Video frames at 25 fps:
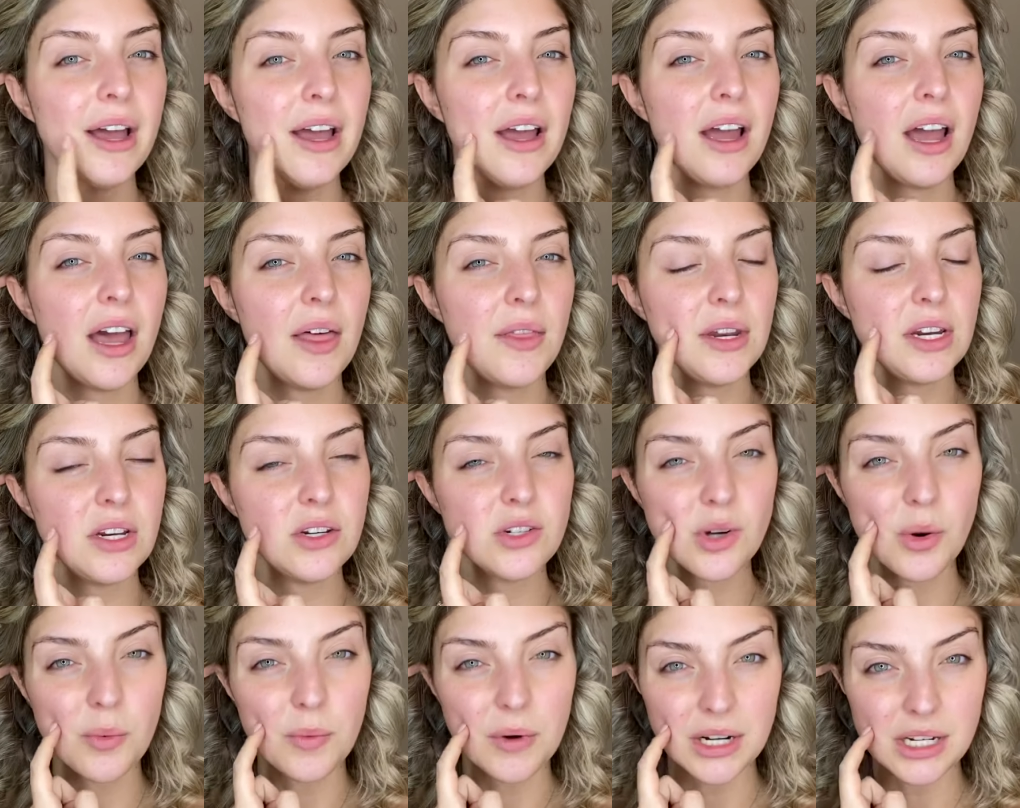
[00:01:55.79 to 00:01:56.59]
And then you
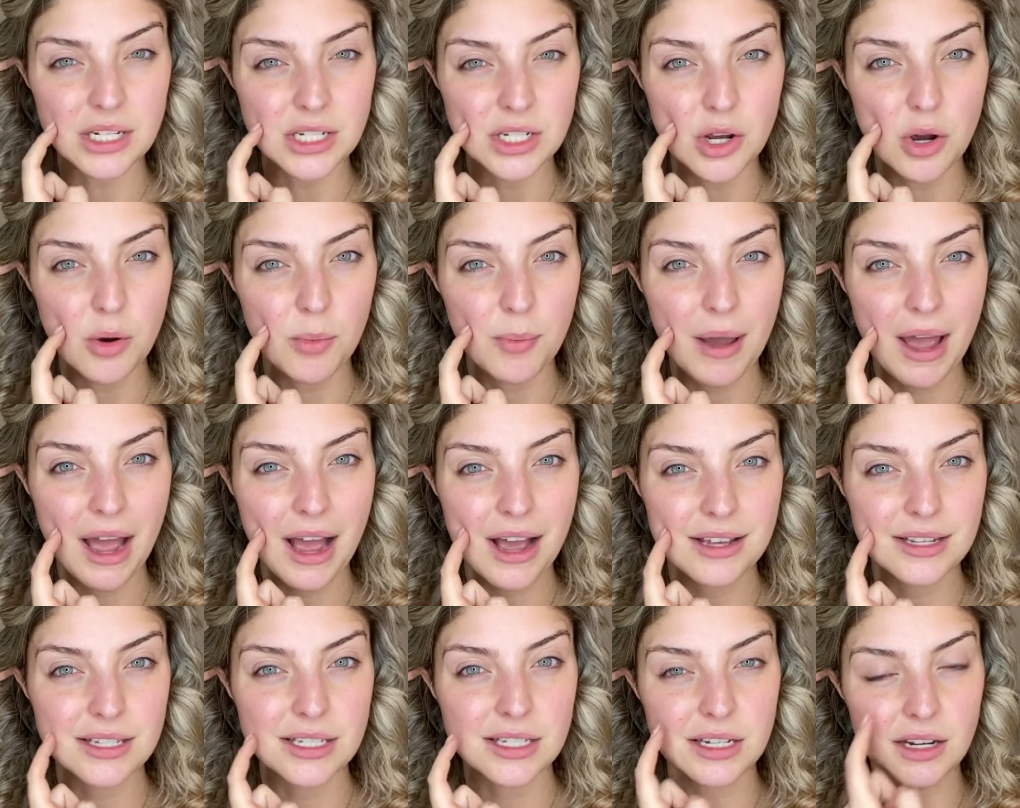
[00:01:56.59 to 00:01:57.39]
don't want it to go
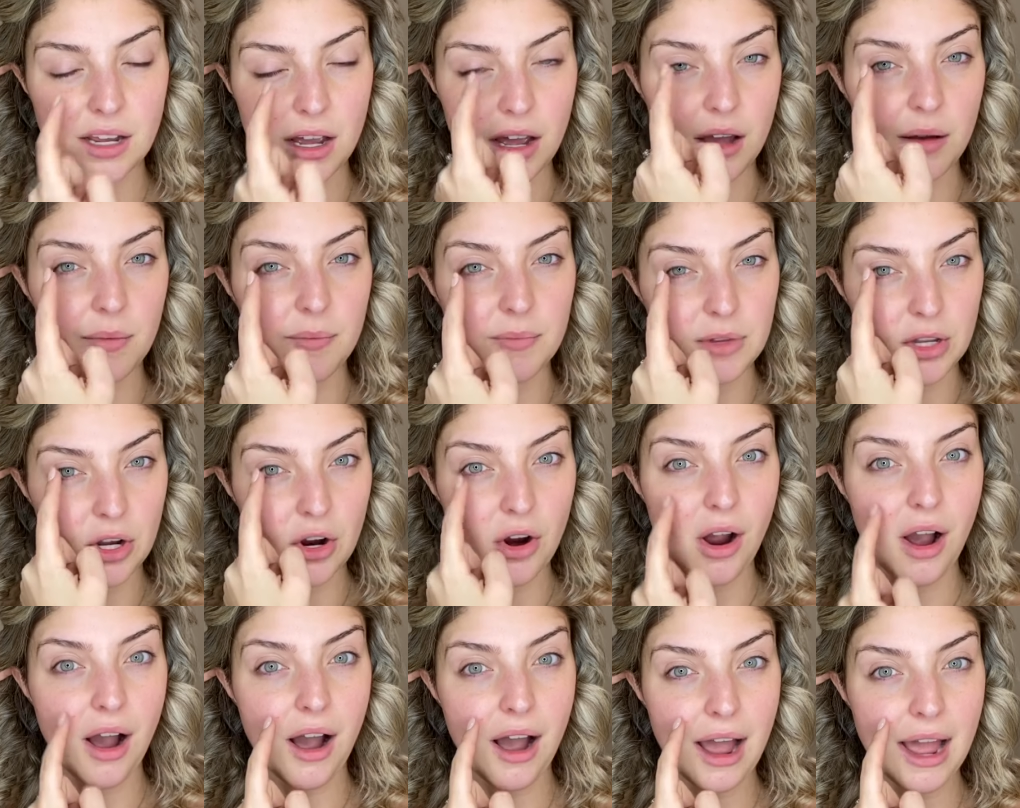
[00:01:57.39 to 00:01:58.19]
past
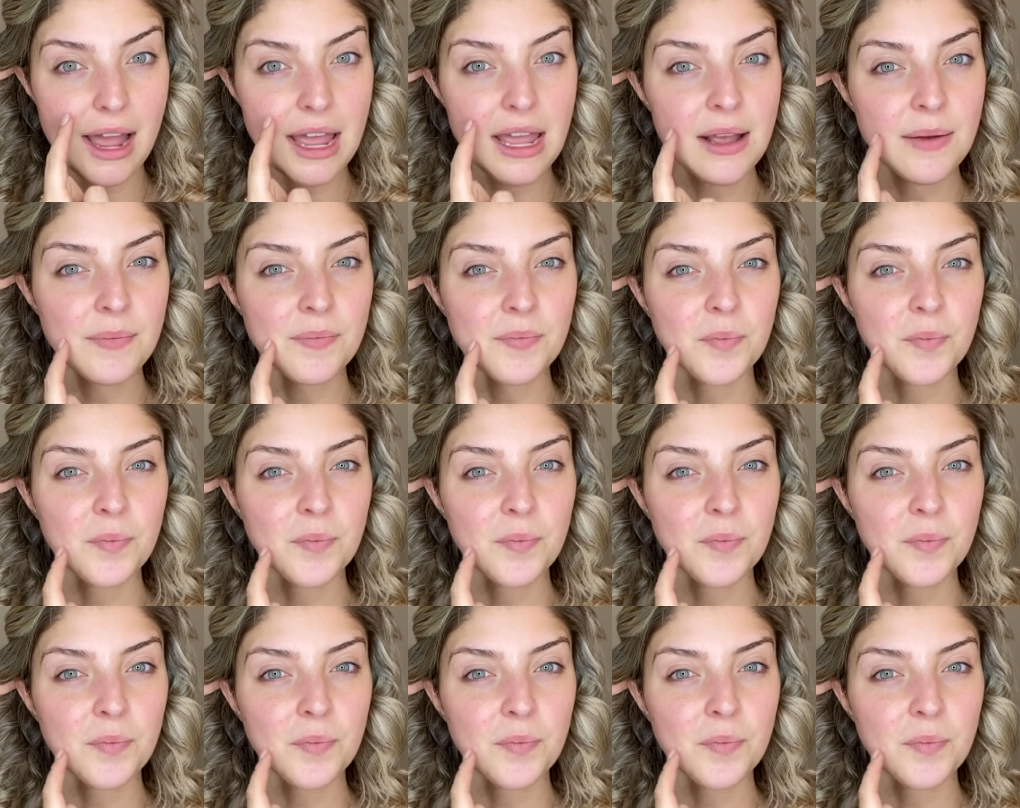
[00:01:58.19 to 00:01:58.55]
your eye.